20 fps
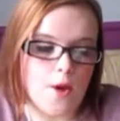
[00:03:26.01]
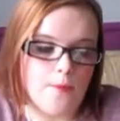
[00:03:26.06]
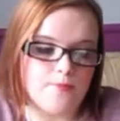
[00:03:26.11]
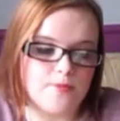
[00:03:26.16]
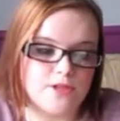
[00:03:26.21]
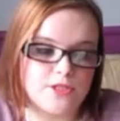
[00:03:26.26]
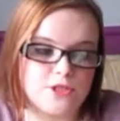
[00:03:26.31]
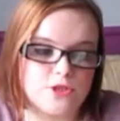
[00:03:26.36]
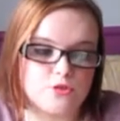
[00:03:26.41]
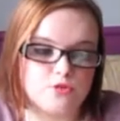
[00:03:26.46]

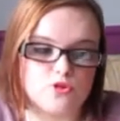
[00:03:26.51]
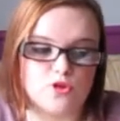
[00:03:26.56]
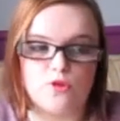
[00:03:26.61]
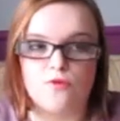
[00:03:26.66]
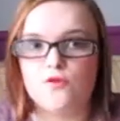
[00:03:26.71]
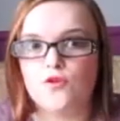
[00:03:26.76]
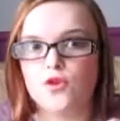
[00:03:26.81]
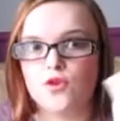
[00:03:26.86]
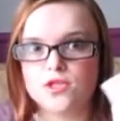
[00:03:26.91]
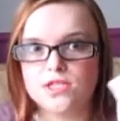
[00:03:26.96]
This is also
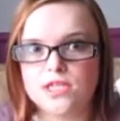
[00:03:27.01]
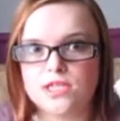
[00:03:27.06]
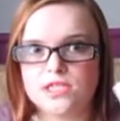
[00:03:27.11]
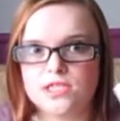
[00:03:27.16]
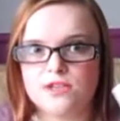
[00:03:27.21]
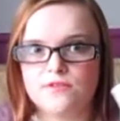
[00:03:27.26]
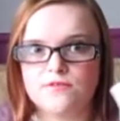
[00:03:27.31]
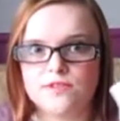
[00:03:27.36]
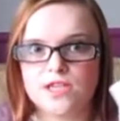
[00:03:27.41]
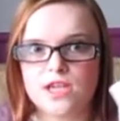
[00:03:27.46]
for
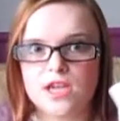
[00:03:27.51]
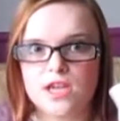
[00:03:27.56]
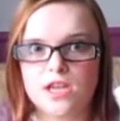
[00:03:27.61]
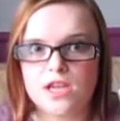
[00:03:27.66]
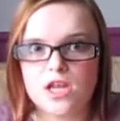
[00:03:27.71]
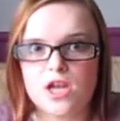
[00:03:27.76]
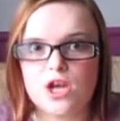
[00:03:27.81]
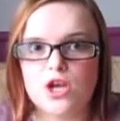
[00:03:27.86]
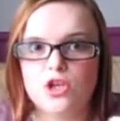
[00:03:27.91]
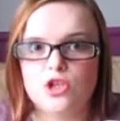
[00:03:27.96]
sensitive skin,
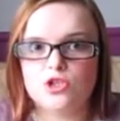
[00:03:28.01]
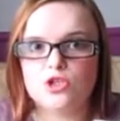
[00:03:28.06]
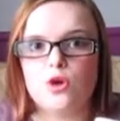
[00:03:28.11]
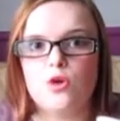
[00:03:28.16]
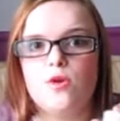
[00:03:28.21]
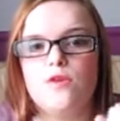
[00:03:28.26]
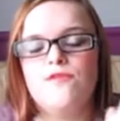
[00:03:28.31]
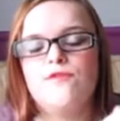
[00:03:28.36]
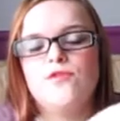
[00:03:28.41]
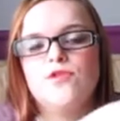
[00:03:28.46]
so
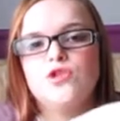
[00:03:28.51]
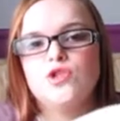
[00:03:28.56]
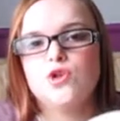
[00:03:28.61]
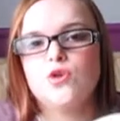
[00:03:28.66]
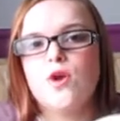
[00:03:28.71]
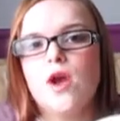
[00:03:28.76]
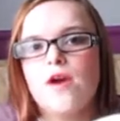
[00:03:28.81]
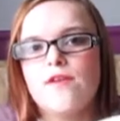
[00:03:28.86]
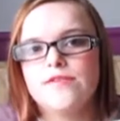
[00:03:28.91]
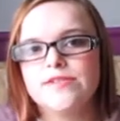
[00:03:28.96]
if you do
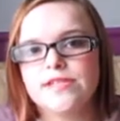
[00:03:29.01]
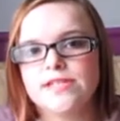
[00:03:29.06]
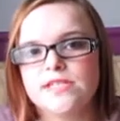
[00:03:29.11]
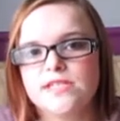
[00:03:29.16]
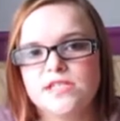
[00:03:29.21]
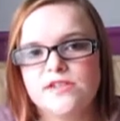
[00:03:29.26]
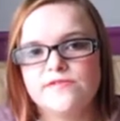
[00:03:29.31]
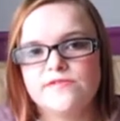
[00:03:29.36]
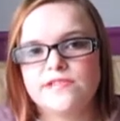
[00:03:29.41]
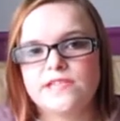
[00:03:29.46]
have
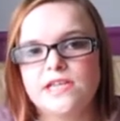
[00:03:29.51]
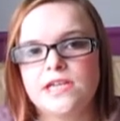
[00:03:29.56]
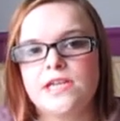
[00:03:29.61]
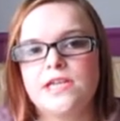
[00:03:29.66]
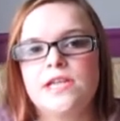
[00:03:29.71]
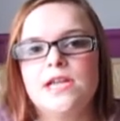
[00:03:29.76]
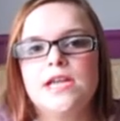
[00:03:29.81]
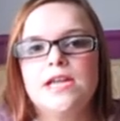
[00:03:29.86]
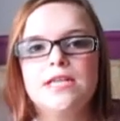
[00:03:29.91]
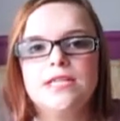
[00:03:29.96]
sensitive skin,
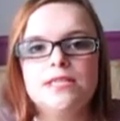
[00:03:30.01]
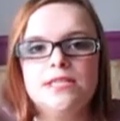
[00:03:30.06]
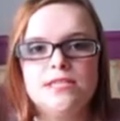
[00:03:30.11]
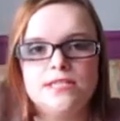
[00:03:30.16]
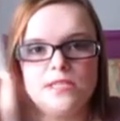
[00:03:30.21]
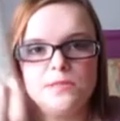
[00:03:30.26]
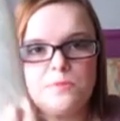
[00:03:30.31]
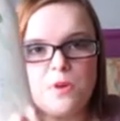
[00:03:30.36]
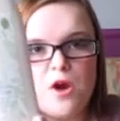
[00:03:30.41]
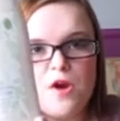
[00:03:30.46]
this
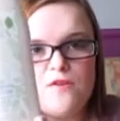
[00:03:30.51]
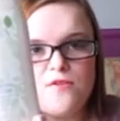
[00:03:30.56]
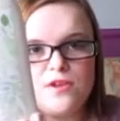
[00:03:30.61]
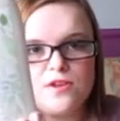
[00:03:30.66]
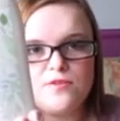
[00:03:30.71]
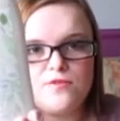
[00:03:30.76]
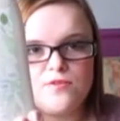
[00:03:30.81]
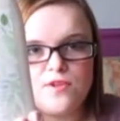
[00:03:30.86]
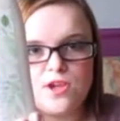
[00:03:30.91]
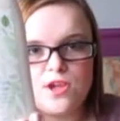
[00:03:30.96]
is perfect
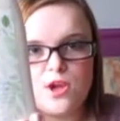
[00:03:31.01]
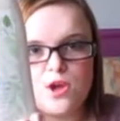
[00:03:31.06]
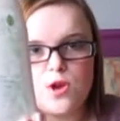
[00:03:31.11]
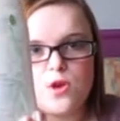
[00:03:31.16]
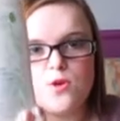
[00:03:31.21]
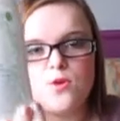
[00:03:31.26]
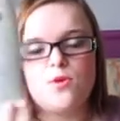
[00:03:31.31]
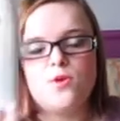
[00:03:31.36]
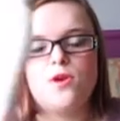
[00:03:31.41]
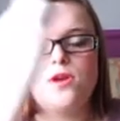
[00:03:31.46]
for
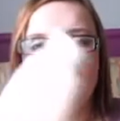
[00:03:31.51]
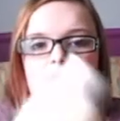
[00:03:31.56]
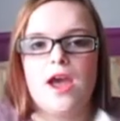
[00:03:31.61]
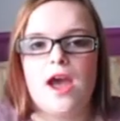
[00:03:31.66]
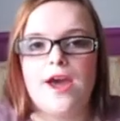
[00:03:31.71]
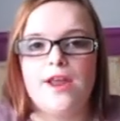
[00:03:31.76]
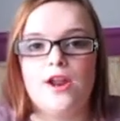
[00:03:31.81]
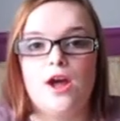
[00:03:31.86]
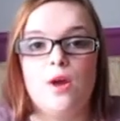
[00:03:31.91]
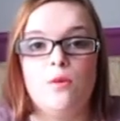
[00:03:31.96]
you,
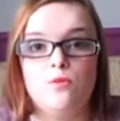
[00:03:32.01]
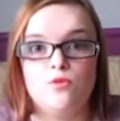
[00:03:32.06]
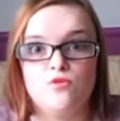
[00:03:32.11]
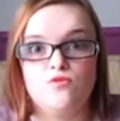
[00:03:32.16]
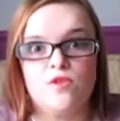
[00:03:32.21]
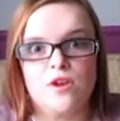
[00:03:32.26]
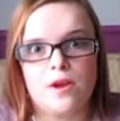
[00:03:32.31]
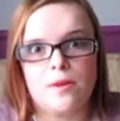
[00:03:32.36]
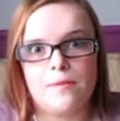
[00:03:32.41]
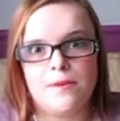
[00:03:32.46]
and I would
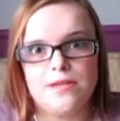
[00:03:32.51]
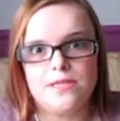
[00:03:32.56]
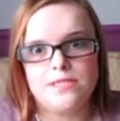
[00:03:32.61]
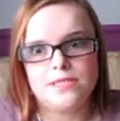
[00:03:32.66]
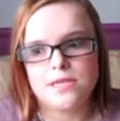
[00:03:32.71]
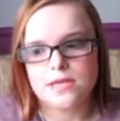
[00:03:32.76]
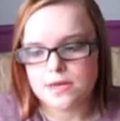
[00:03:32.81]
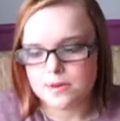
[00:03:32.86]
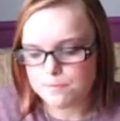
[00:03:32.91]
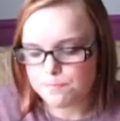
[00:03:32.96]
recommend it.